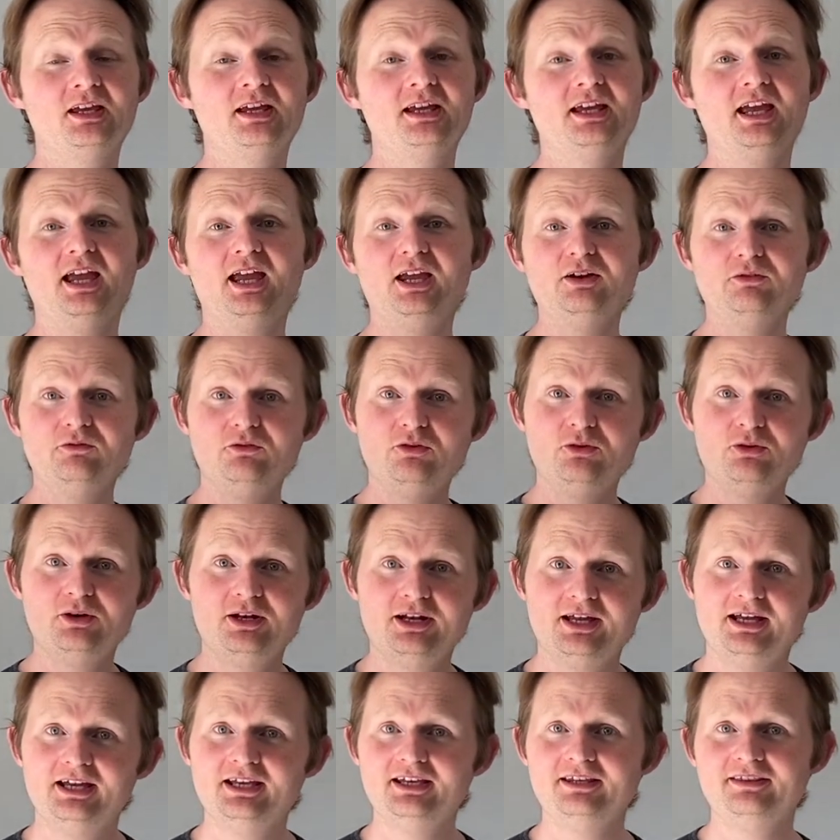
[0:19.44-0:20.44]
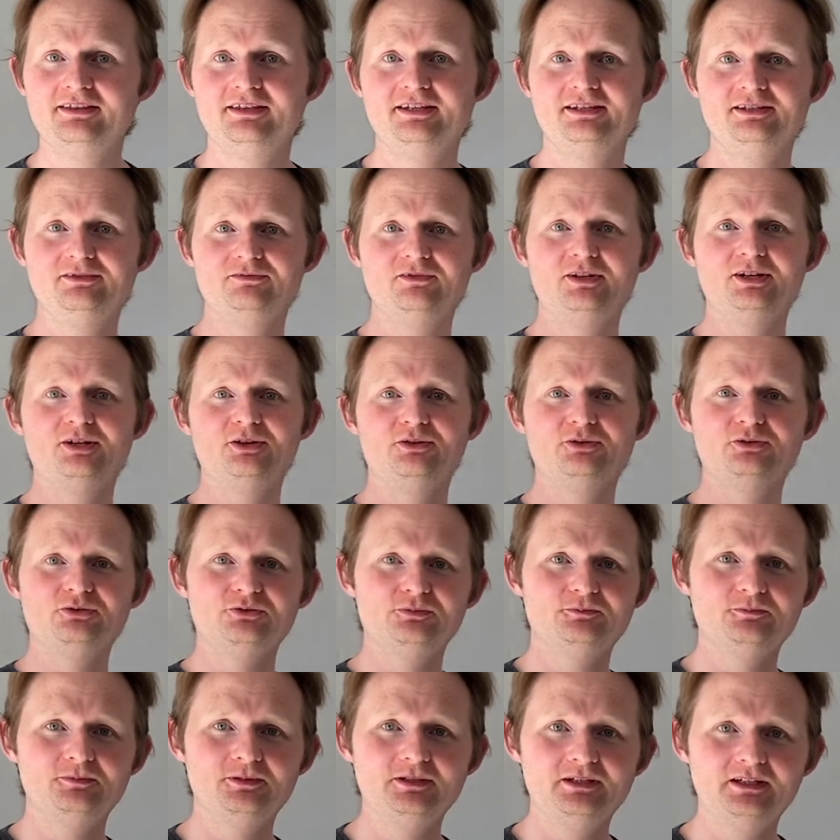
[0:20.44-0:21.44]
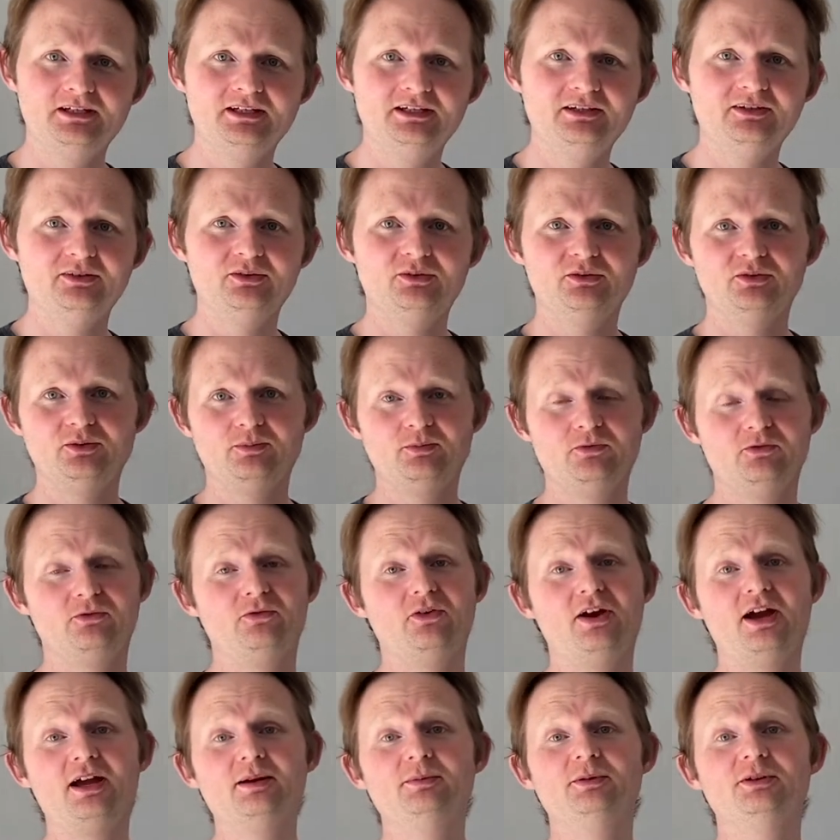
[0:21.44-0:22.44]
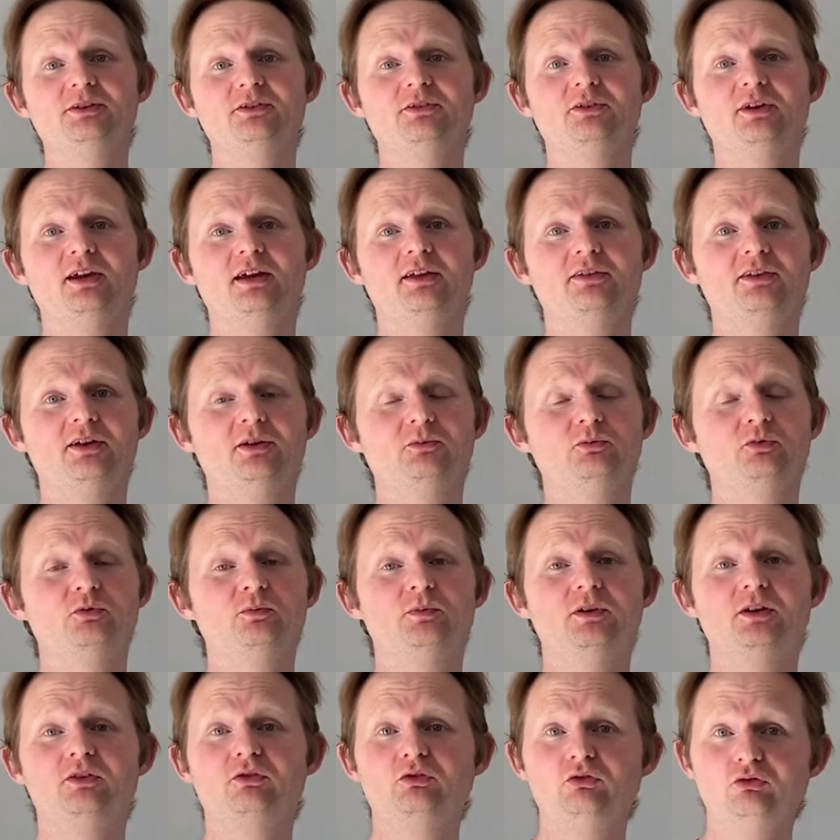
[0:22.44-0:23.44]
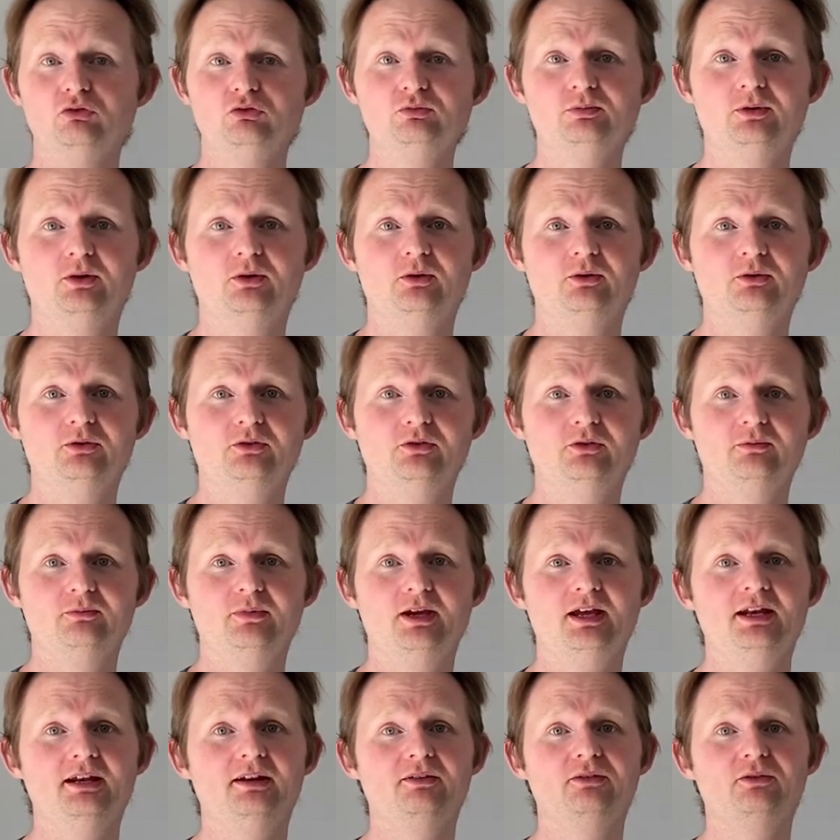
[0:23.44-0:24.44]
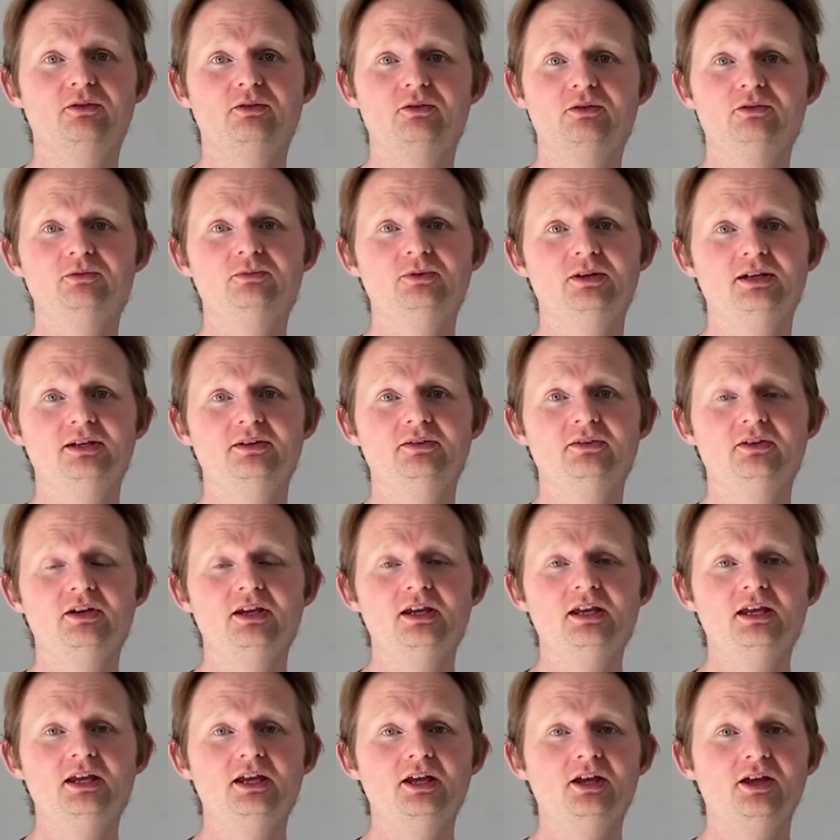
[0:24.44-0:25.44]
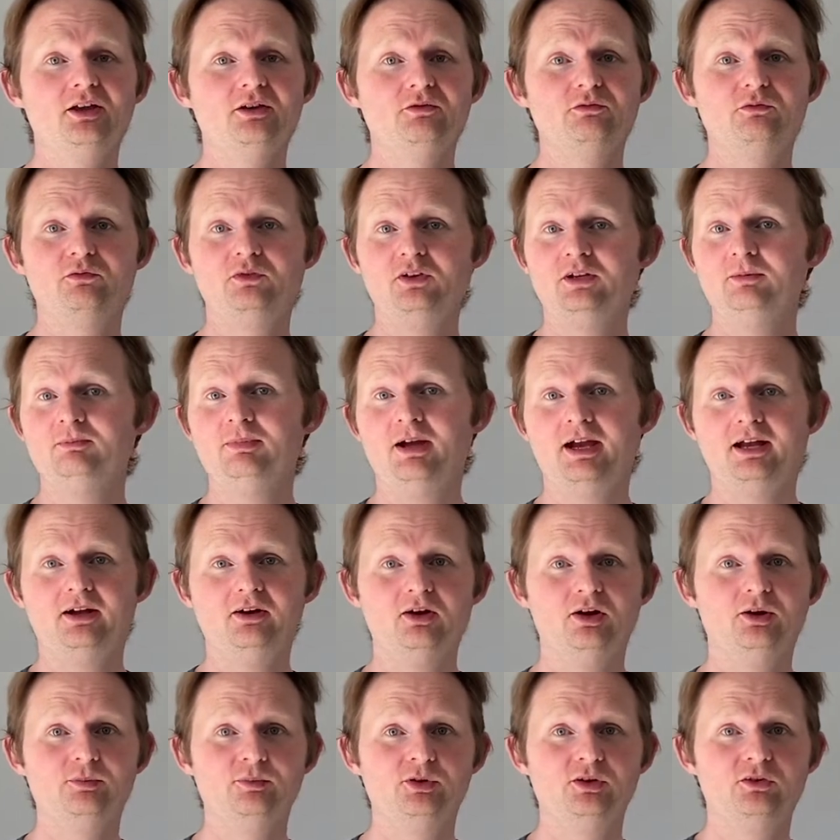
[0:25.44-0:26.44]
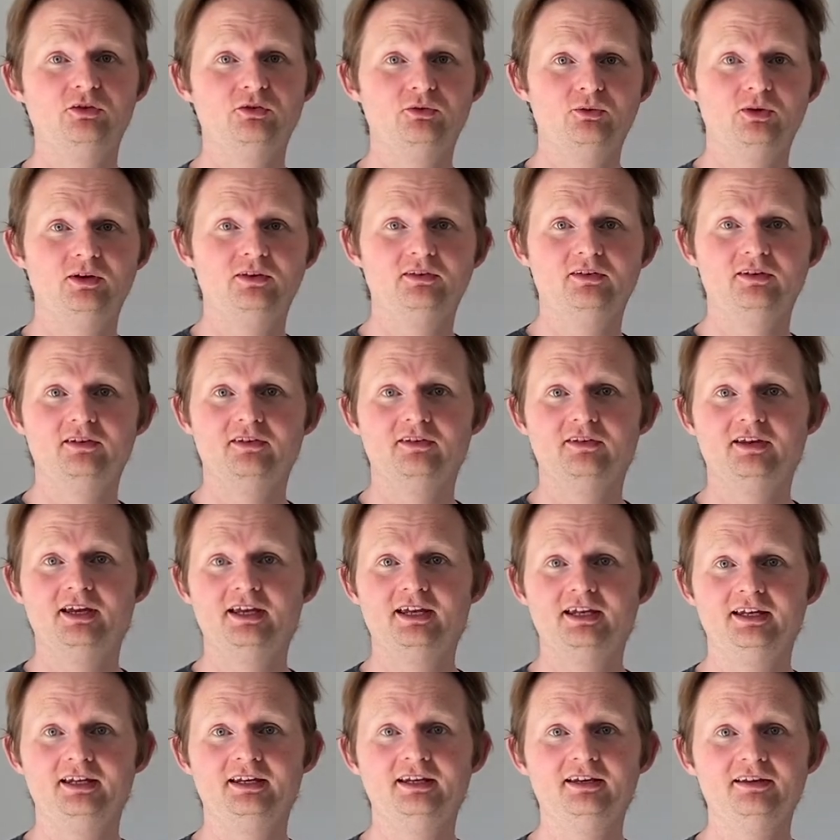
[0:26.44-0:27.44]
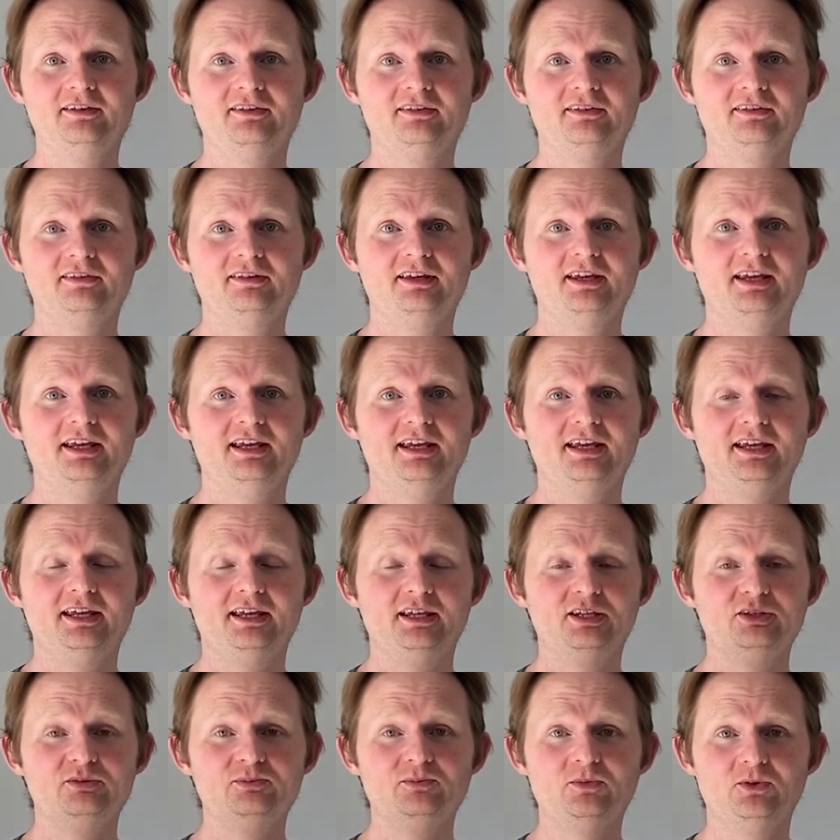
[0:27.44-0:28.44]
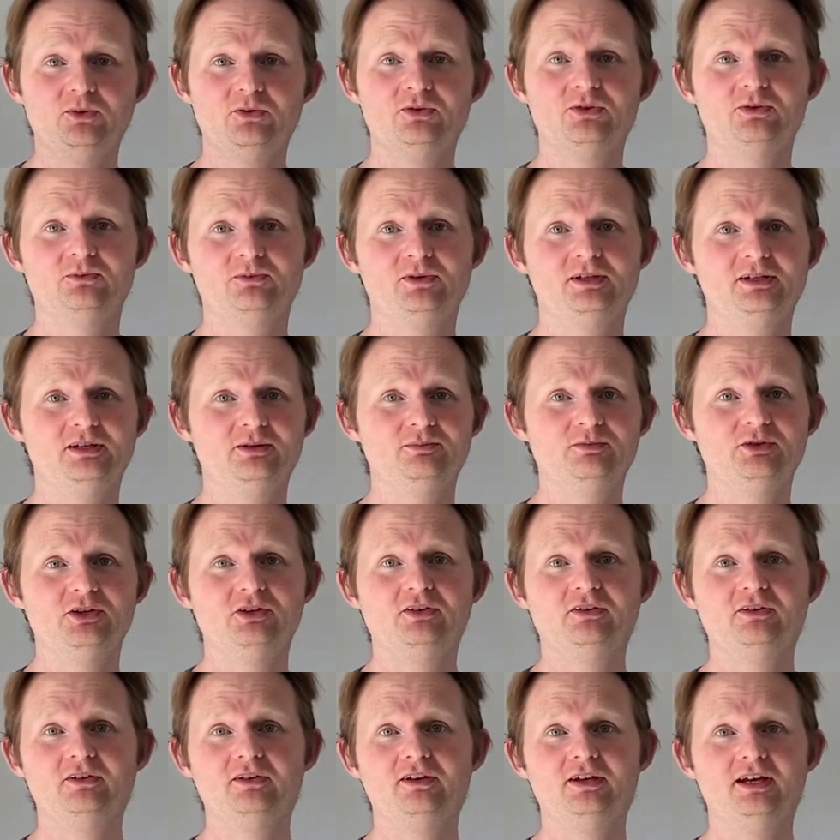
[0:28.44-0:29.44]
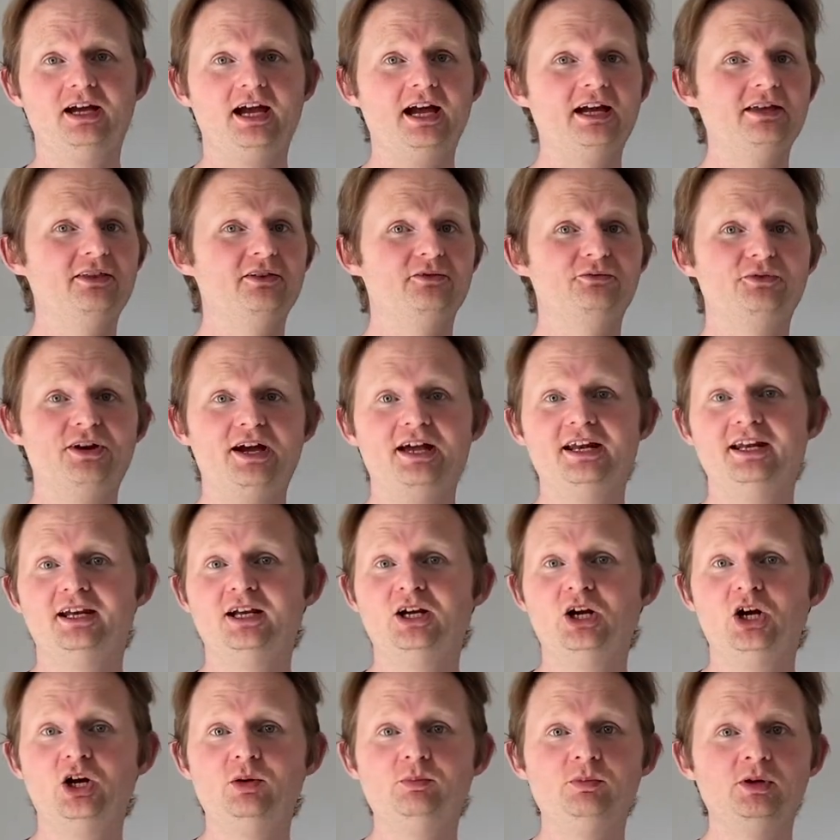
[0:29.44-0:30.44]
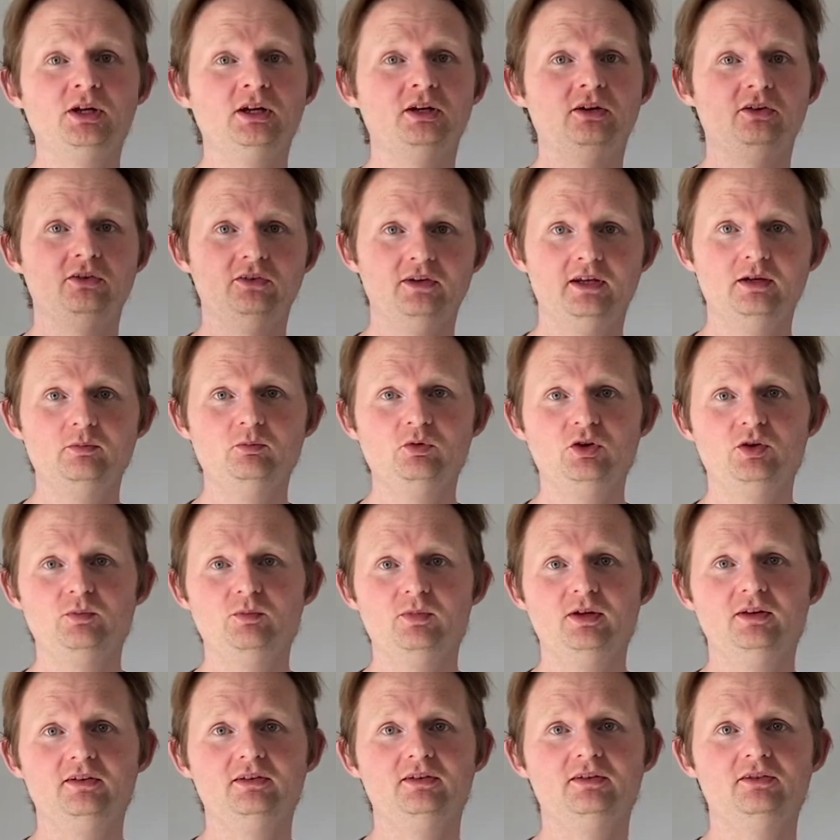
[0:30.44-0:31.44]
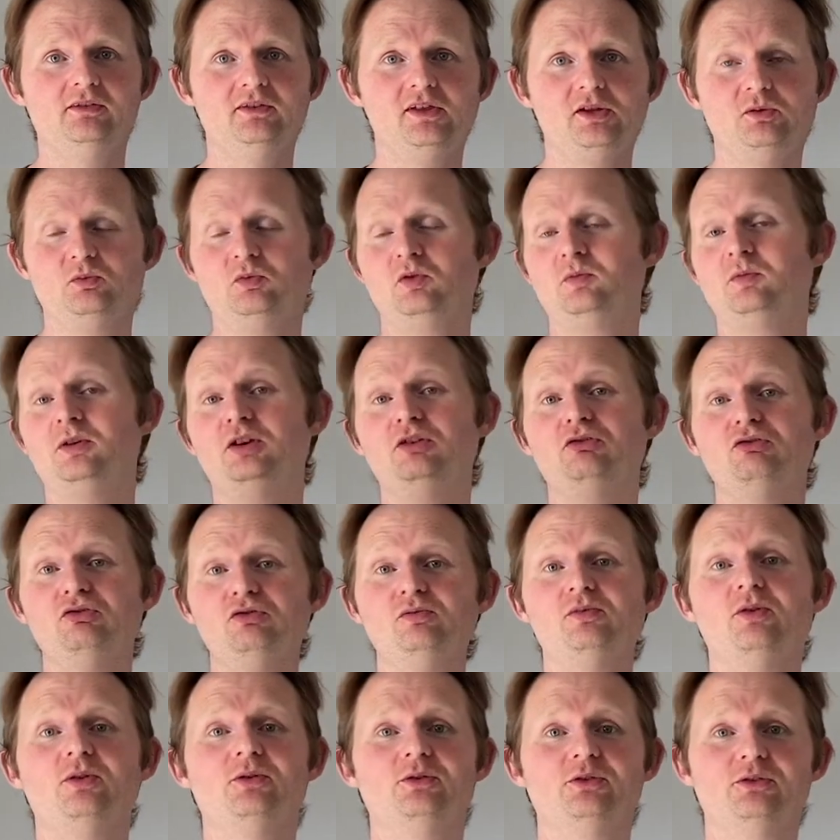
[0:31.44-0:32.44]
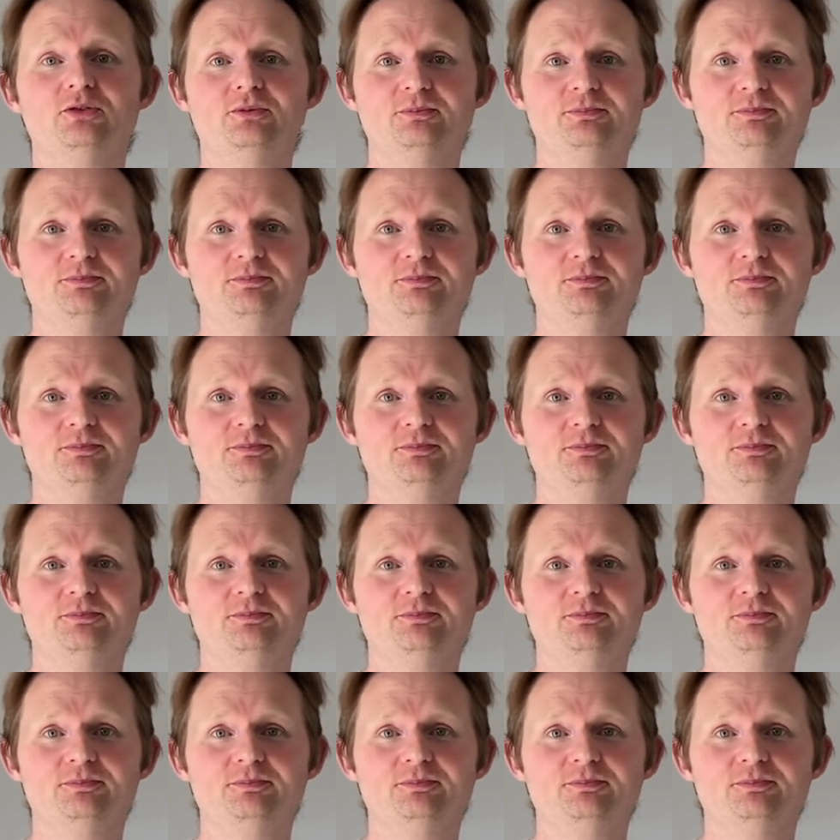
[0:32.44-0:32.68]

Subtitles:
If you like these videos, please subscribe and share. That would be super awesome. And as always, feedback, comments, questions, ideas is more than welcome. Just either write a comment or send me a message. That would be super awesome.